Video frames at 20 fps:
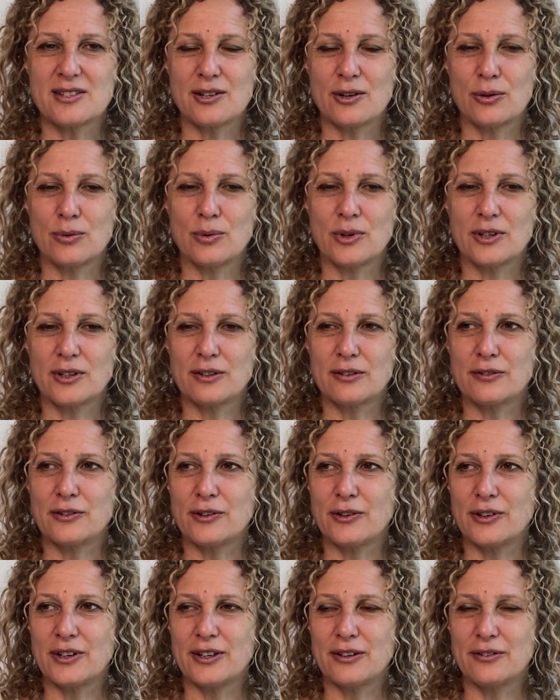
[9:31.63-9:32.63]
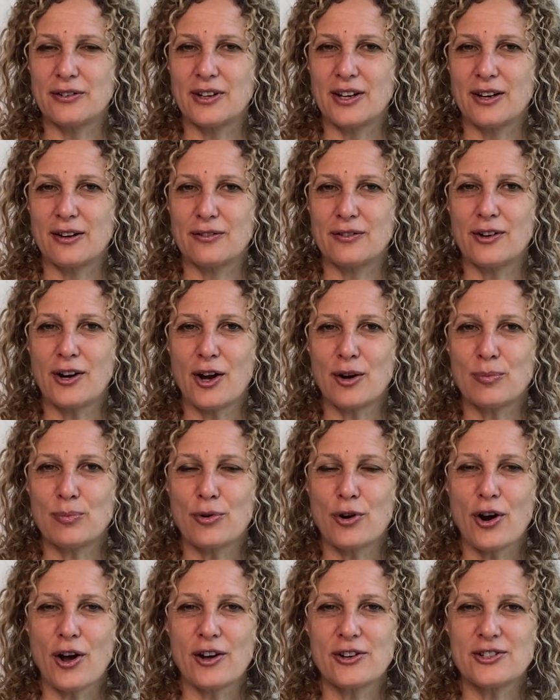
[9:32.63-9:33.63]
So wonderful if you have lung
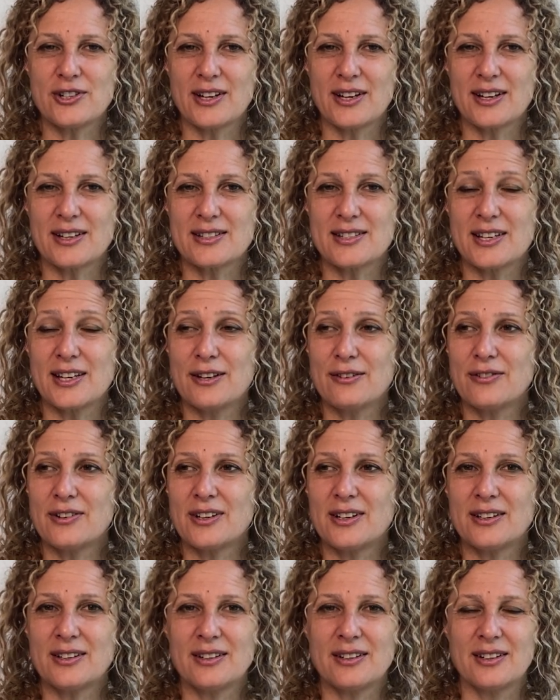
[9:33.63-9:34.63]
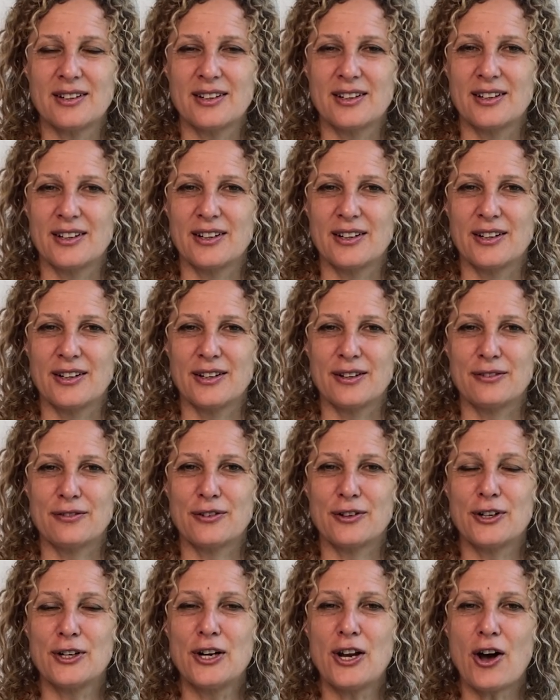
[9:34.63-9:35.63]
projects, even
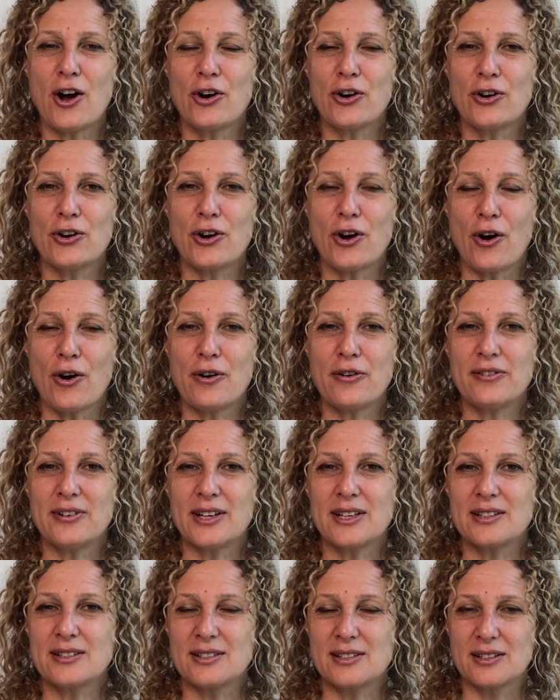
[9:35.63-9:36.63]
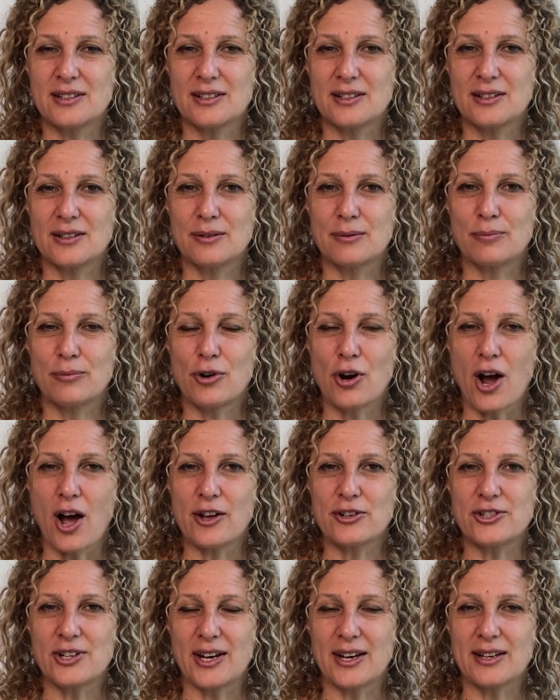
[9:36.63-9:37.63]
for long COVID
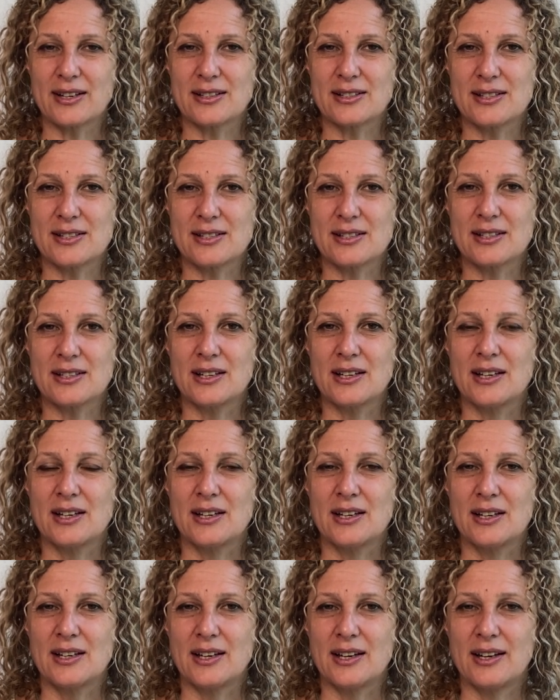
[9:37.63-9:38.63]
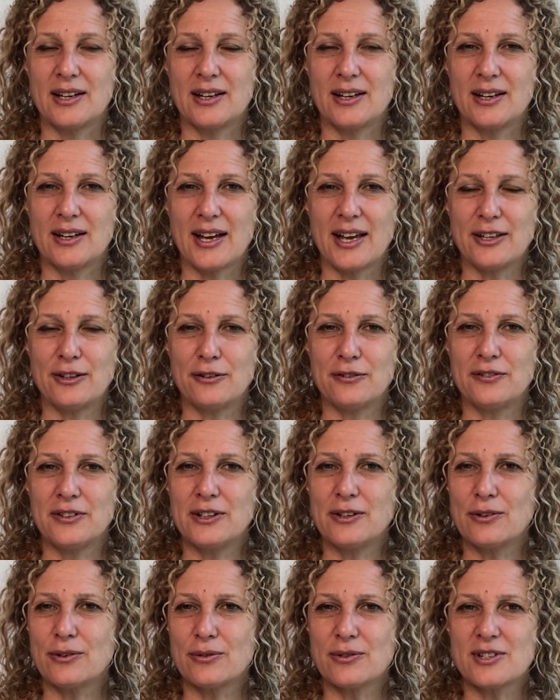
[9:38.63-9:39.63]
projects, uh, and you
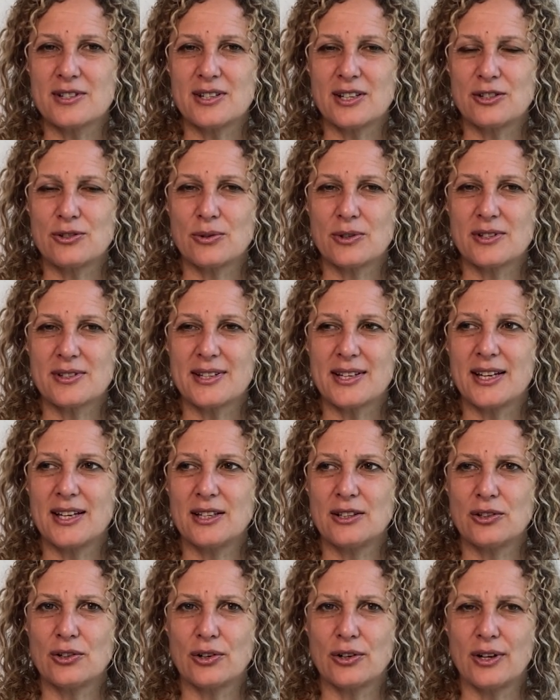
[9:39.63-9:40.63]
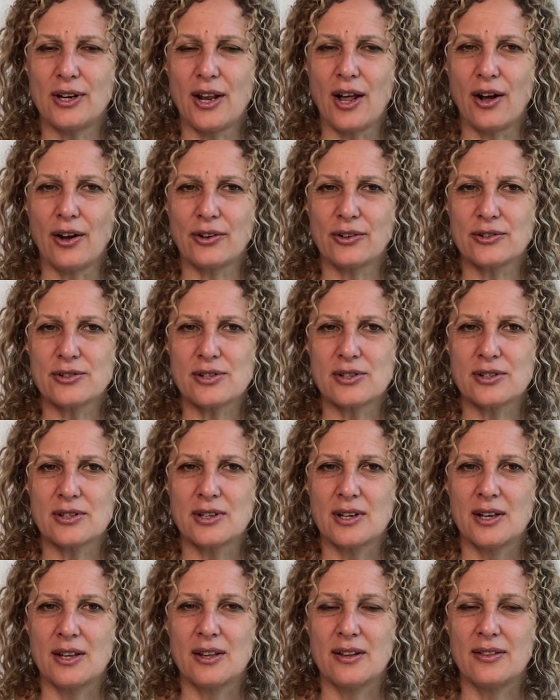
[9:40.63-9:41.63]
feel residuals in your lungs,
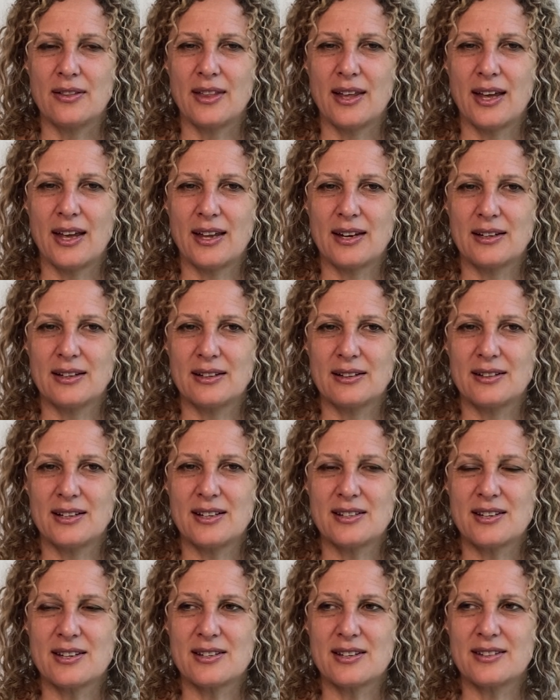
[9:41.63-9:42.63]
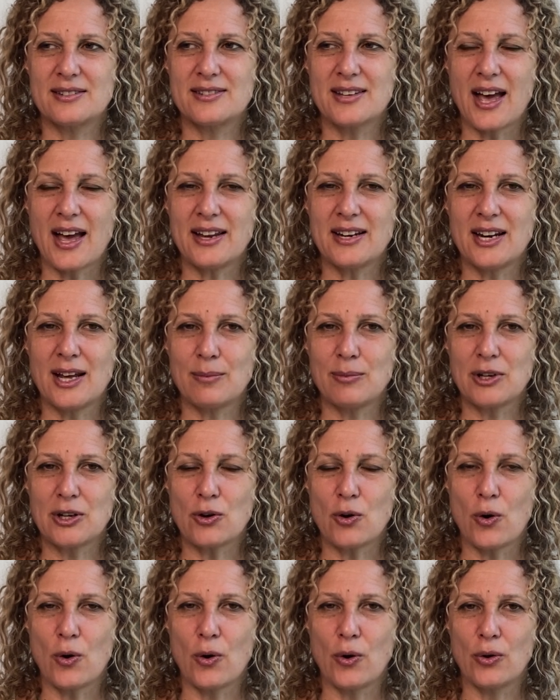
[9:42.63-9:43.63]
then this is a dynamic
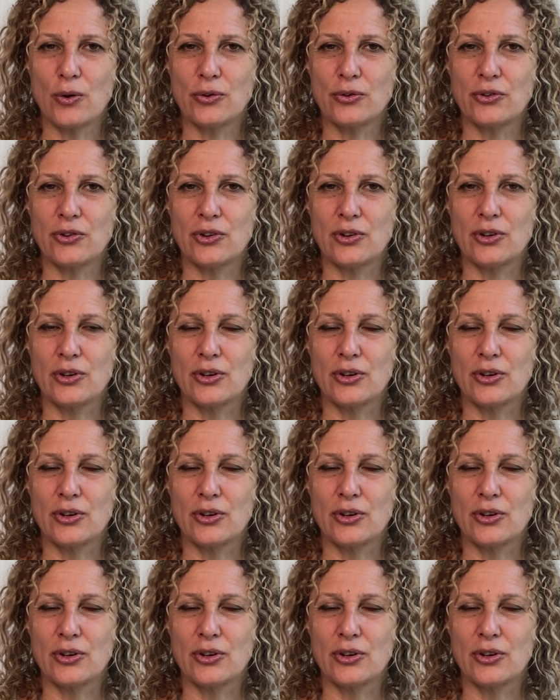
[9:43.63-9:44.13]
hold